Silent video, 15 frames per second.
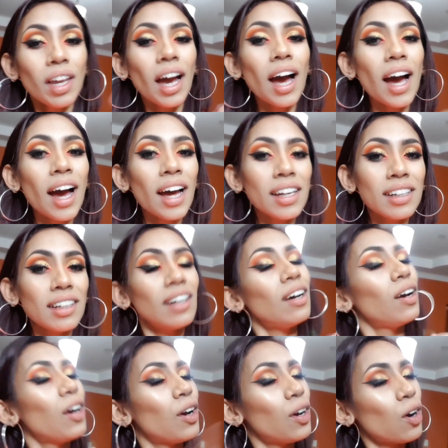And
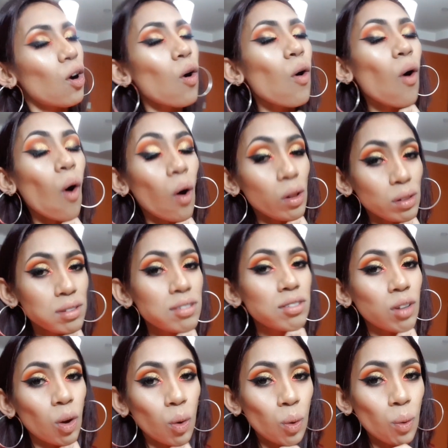
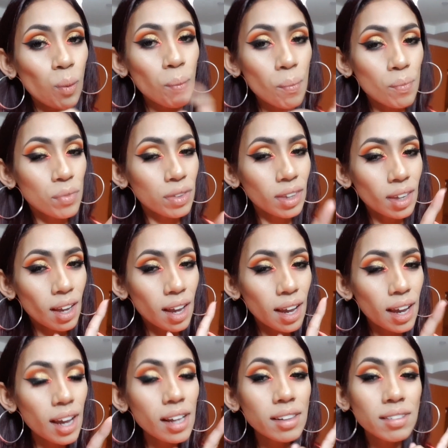also,
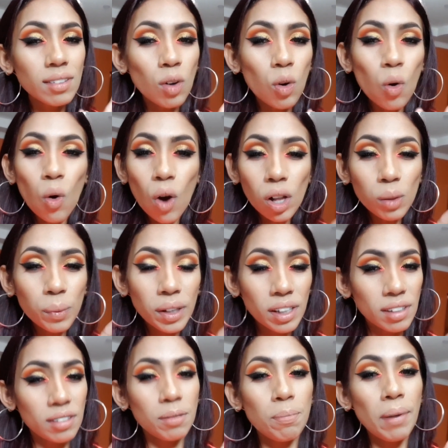it's
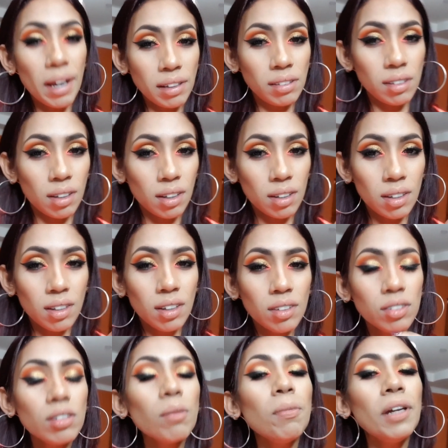always better
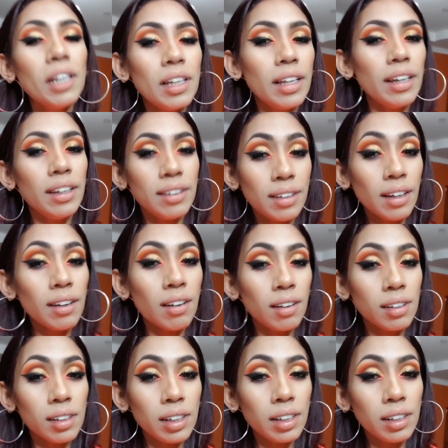to be late than
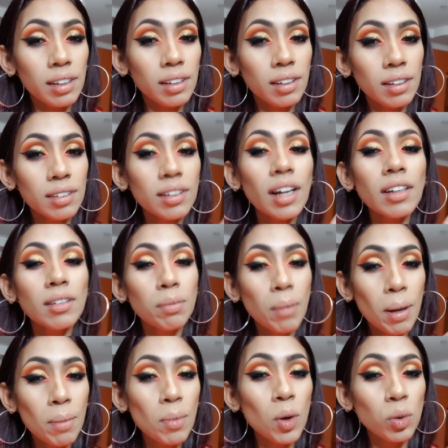ugly. That's
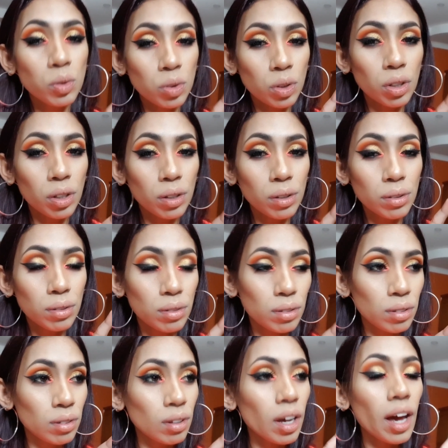my motto, girls
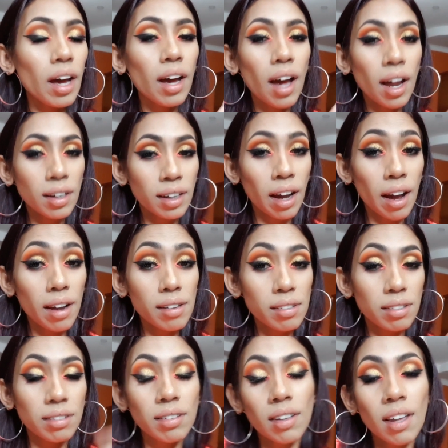and
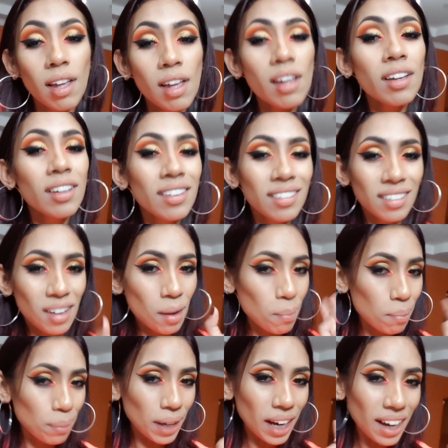guys.
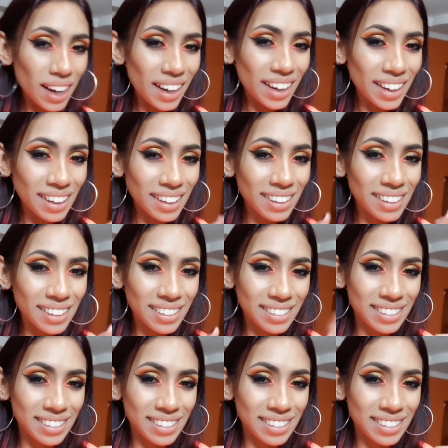Bye.